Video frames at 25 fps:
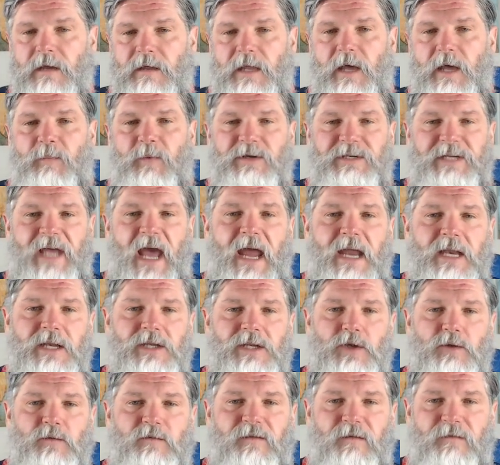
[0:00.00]
They
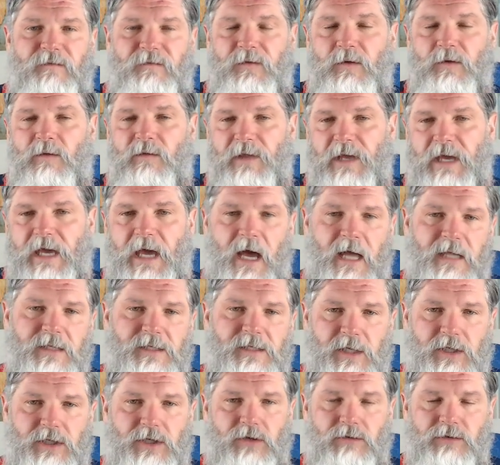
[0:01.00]
pretend to fulfill the
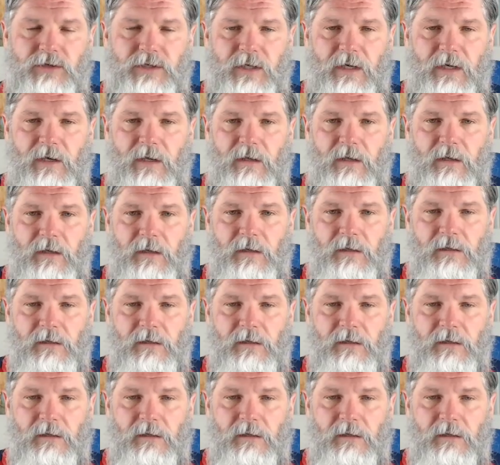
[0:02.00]
Constitution